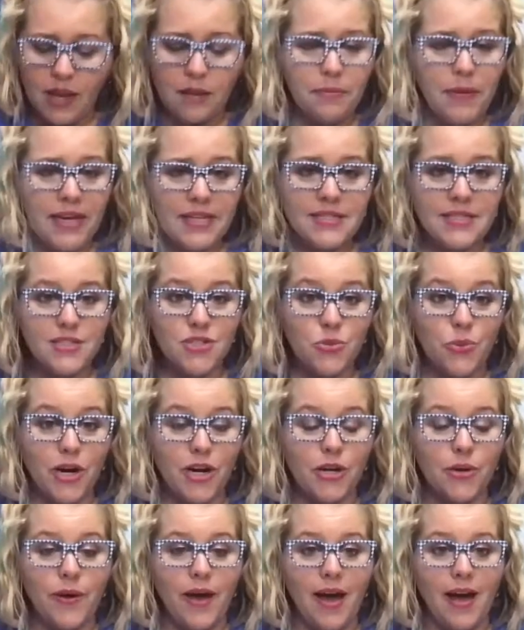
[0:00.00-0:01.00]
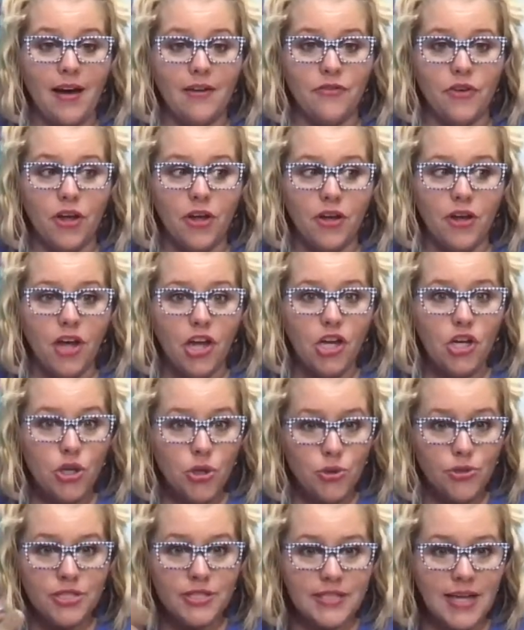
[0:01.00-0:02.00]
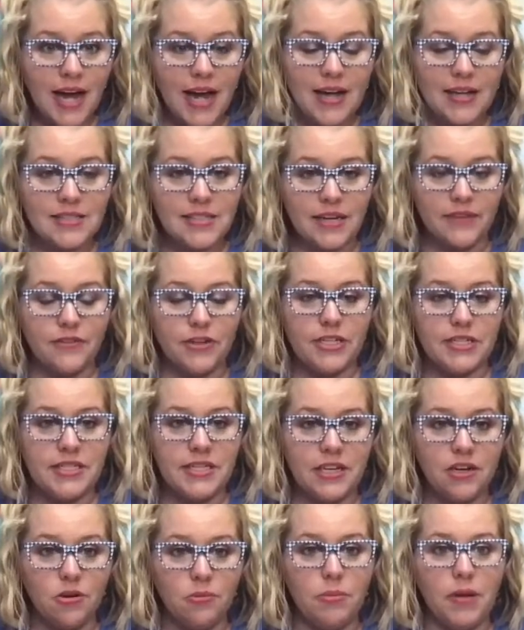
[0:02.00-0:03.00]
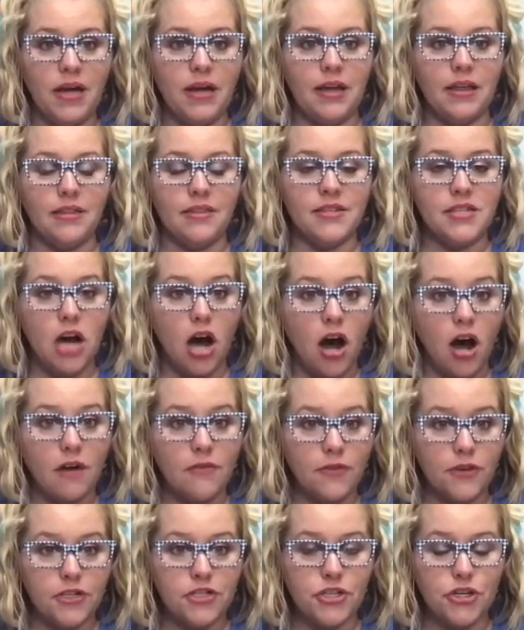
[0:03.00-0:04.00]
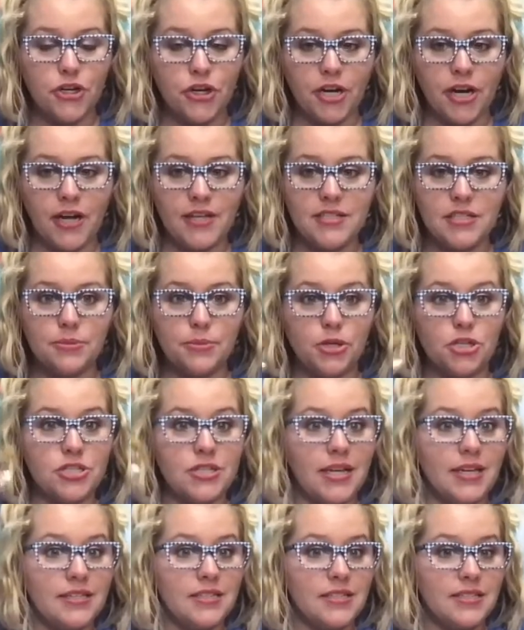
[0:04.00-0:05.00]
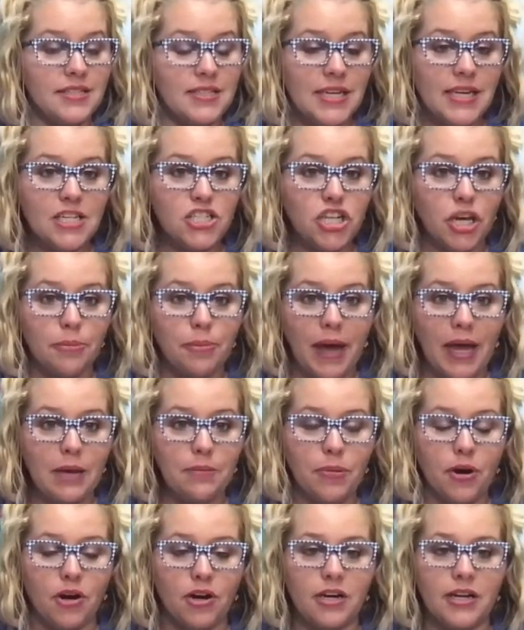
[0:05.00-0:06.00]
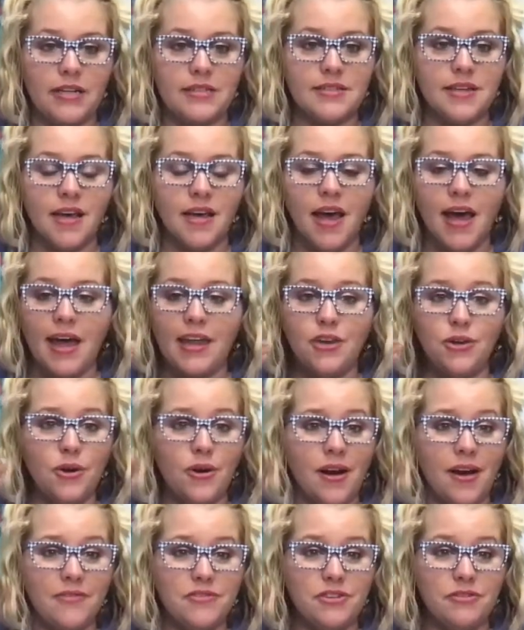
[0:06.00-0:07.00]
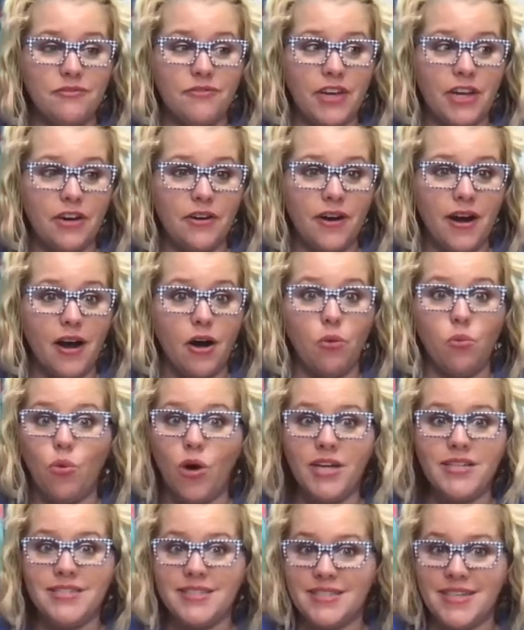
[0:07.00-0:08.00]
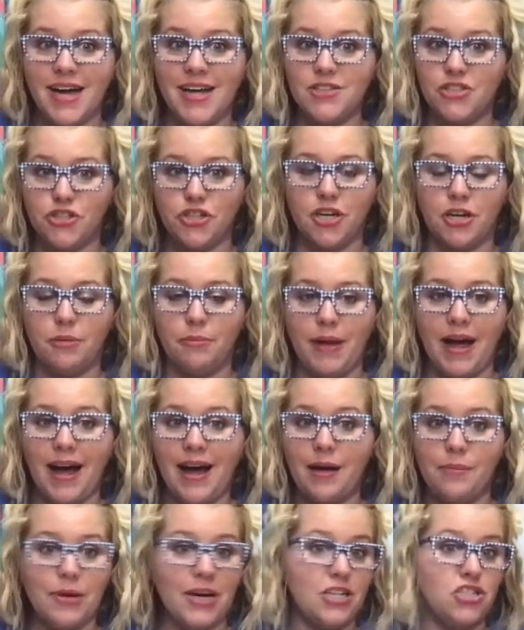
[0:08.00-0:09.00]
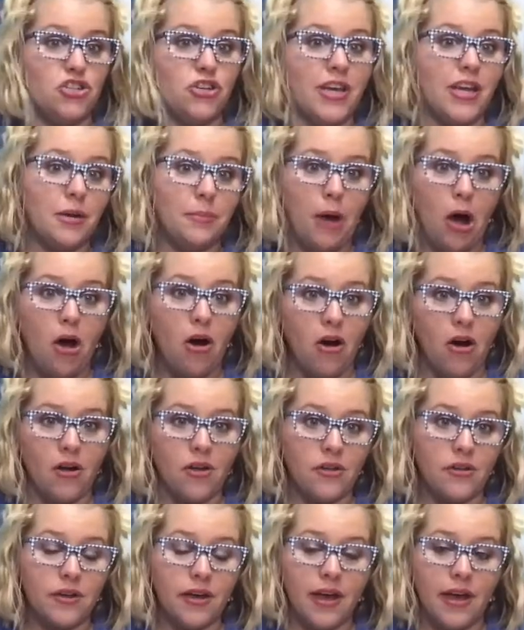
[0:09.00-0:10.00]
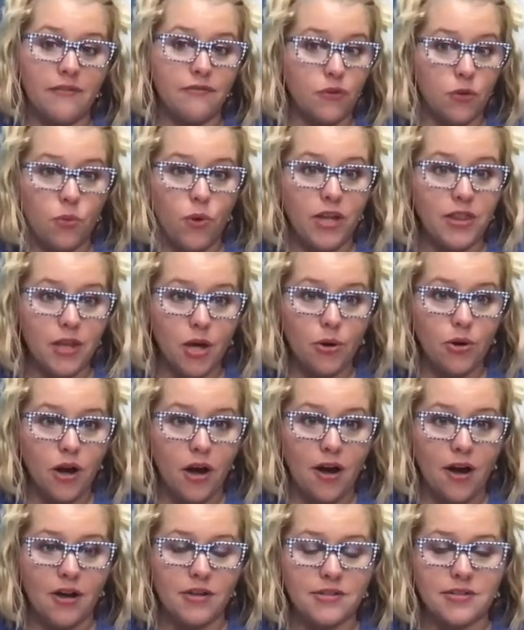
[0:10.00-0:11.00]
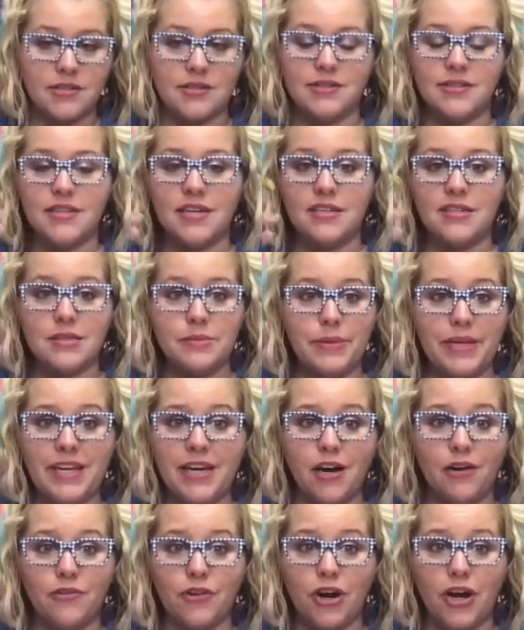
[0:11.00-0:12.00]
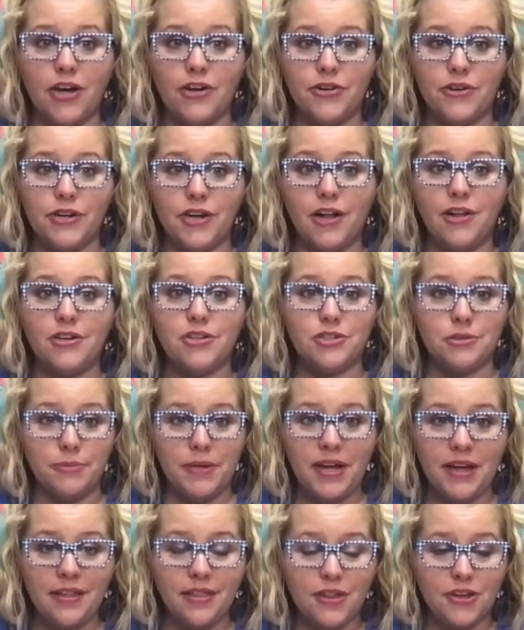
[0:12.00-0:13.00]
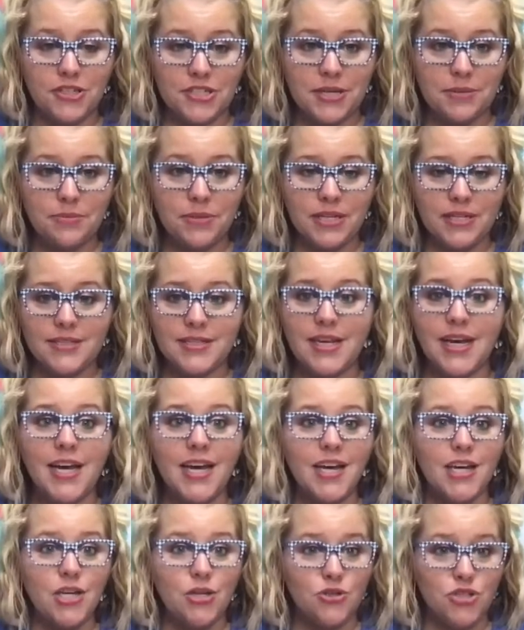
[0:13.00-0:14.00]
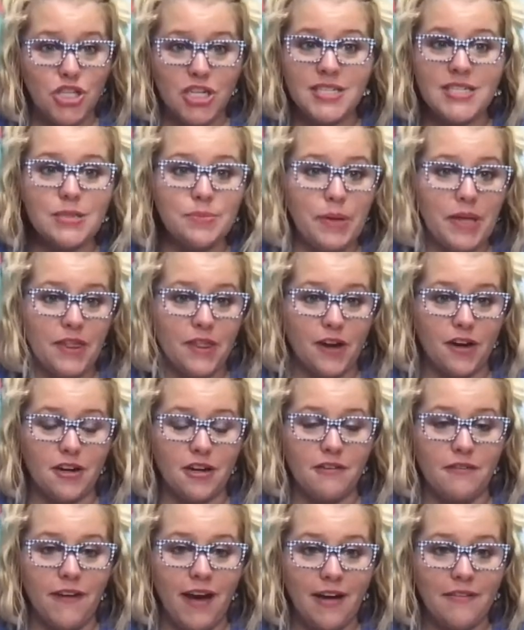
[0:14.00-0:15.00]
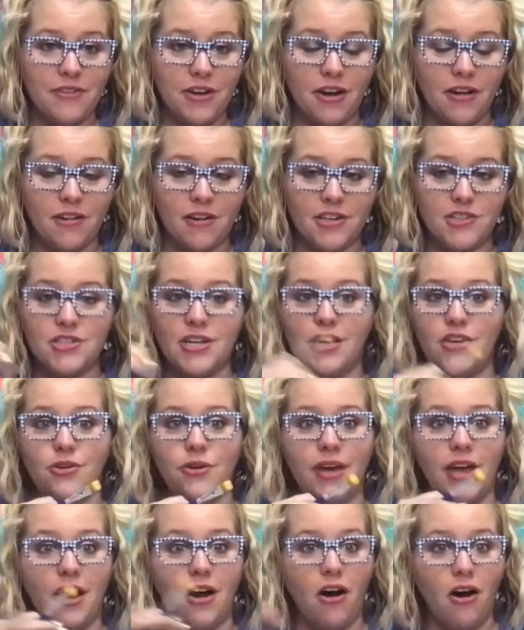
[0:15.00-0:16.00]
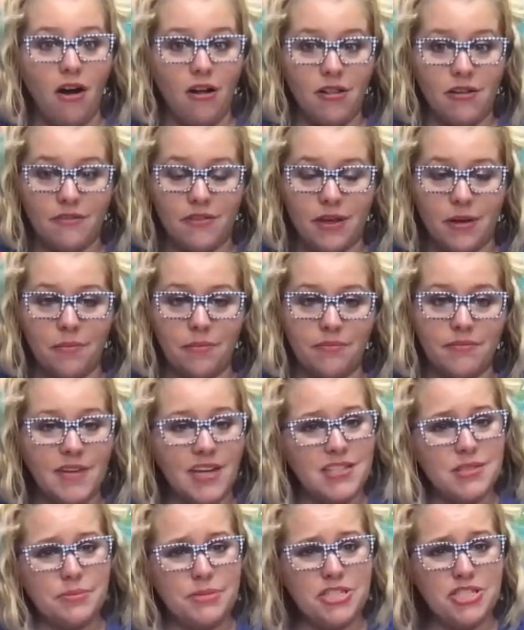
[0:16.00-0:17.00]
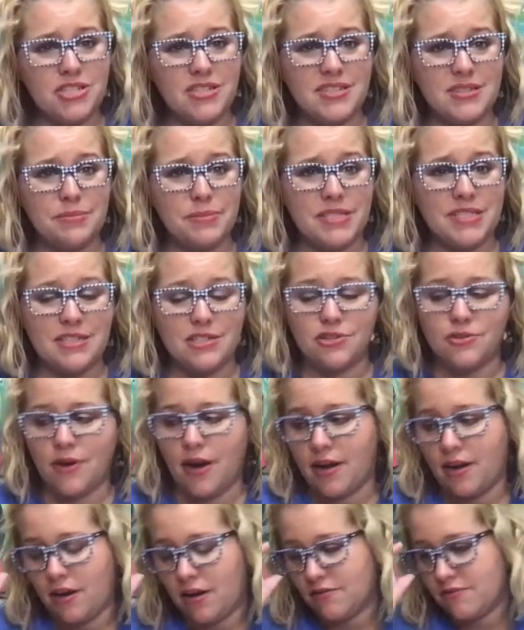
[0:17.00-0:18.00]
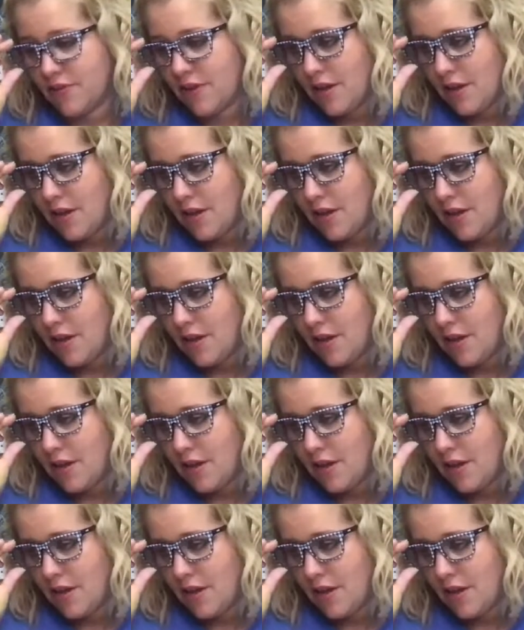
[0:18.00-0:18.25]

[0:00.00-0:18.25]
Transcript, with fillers: makes it to where you have new designs every single month to offer to your customers and to teach at paint parties. And you don't have to figure out what designs you're going to buy because you get them all eh, for one low cost. Instead of spending over $100 a month on templates, you just spend $35 and you get all of them. Not to mention it's a business write off.